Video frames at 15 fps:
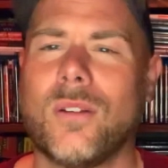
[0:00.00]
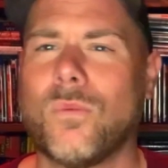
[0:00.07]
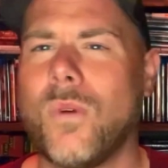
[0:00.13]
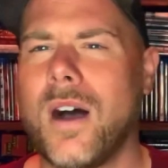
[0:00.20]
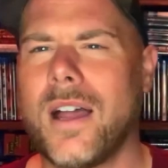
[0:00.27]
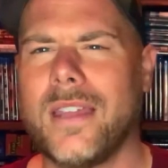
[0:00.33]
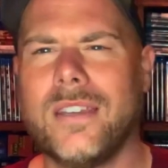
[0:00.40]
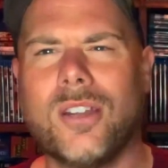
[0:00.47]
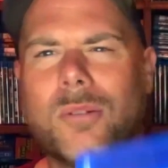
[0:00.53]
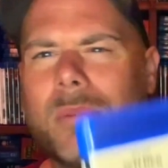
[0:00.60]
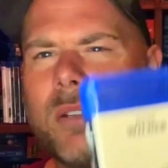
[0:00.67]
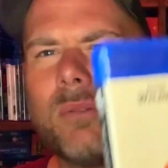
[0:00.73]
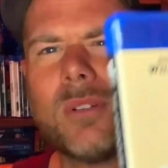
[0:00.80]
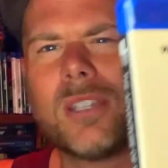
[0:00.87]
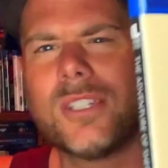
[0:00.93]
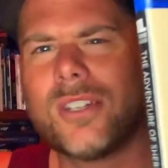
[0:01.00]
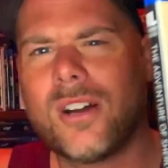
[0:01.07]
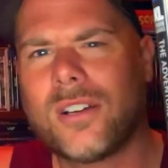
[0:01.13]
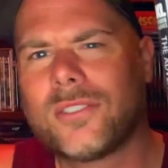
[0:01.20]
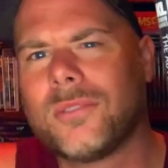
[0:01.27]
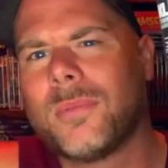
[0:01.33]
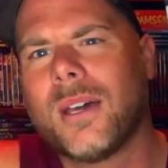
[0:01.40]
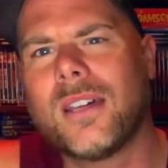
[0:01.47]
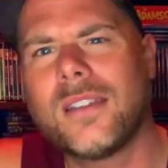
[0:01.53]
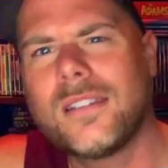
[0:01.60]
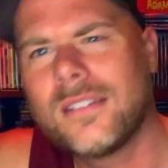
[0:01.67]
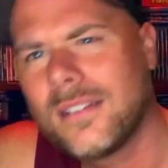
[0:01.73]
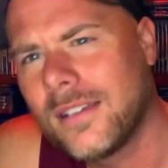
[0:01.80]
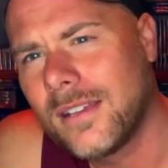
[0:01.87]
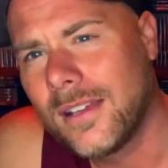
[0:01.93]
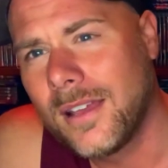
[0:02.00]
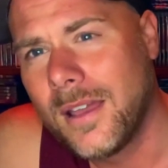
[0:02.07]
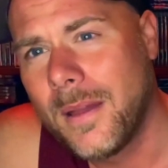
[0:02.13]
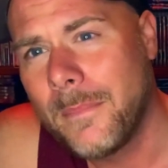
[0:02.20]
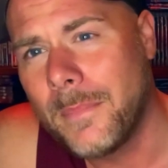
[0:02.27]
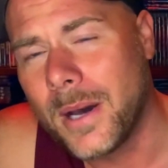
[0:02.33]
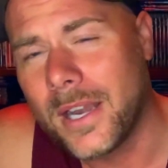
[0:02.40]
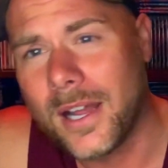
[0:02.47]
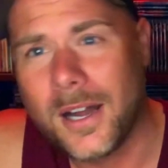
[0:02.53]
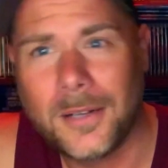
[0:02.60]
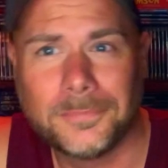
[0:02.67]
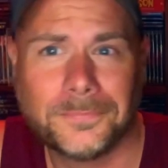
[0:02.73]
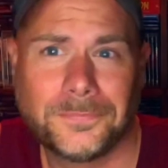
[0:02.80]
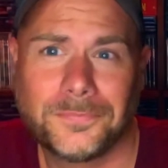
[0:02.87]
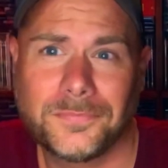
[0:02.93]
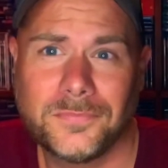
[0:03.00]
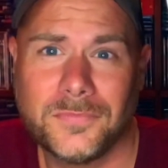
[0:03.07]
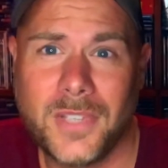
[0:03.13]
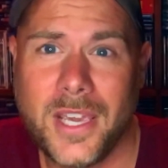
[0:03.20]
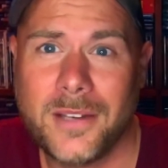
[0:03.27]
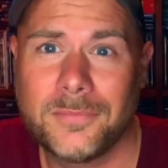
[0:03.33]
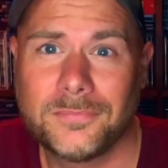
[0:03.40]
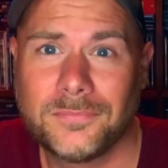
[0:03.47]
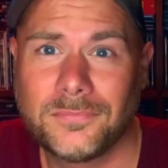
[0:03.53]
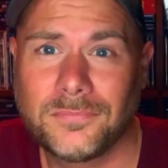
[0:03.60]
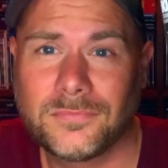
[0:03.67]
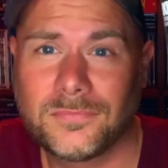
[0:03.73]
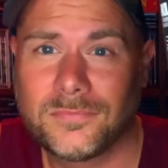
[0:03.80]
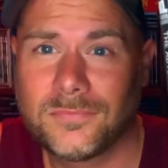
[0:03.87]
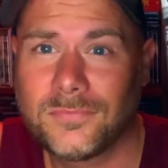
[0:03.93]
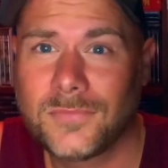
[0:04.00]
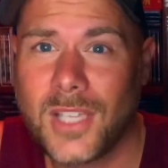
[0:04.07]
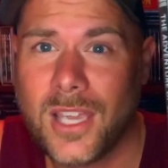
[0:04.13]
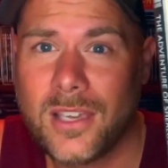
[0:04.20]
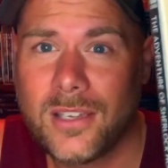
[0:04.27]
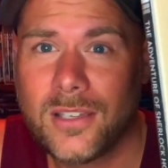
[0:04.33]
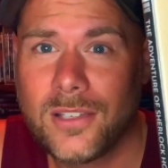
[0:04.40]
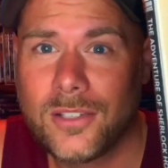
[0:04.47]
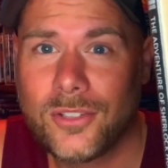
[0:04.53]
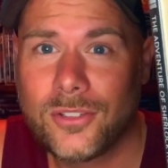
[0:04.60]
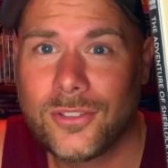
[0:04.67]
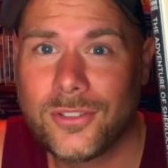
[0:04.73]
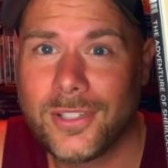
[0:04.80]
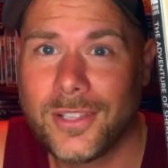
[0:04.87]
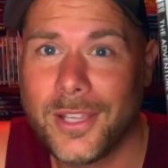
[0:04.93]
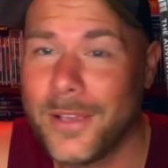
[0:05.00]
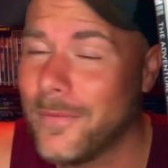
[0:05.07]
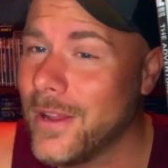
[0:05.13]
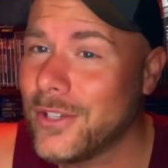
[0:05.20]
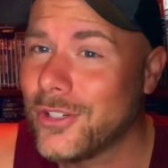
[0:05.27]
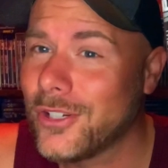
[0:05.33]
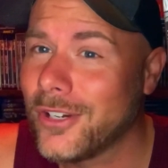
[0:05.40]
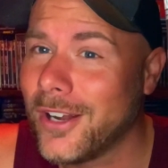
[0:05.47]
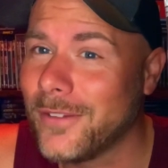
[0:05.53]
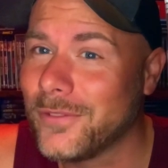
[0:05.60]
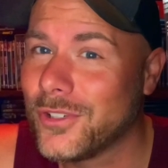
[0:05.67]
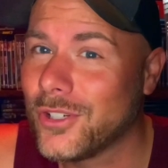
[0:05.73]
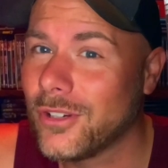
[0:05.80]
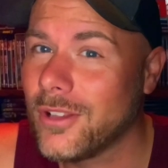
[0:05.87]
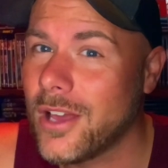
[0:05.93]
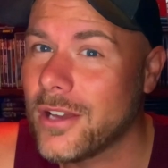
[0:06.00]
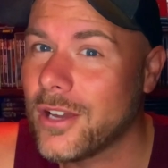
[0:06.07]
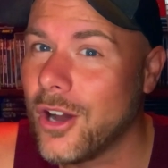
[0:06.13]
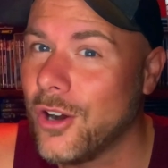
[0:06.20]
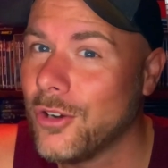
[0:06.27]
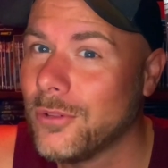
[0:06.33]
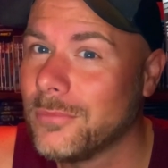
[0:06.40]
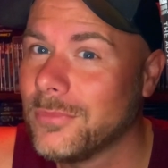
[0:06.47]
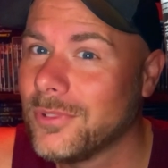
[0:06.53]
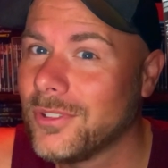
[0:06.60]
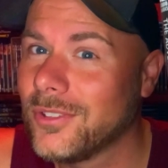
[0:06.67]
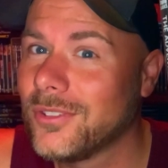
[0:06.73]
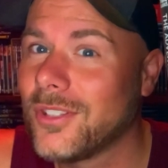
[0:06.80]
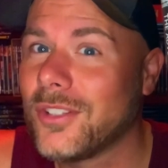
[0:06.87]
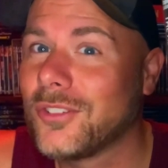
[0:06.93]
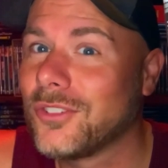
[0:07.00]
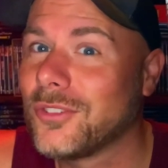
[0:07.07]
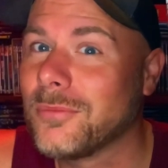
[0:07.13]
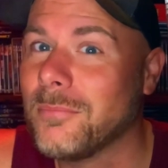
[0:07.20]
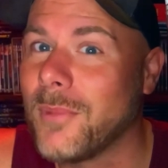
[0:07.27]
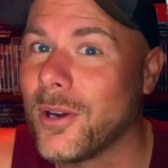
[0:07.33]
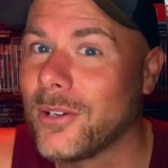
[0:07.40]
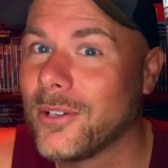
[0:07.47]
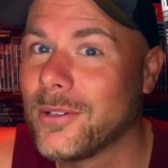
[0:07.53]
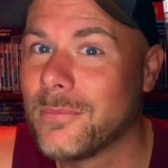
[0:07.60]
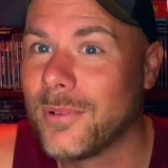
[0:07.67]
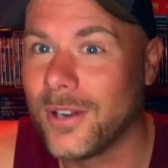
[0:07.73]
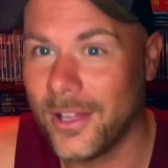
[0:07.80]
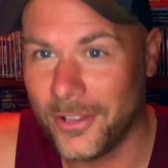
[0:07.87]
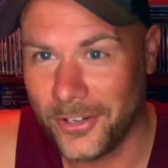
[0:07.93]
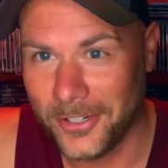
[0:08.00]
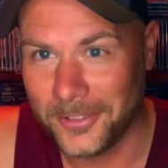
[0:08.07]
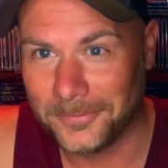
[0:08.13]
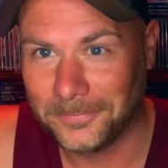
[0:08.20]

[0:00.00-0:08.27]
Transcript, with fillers: why nobody really talks about it. But um, yeah, The Adventure of Sherlock Holmes' Smarter Brother.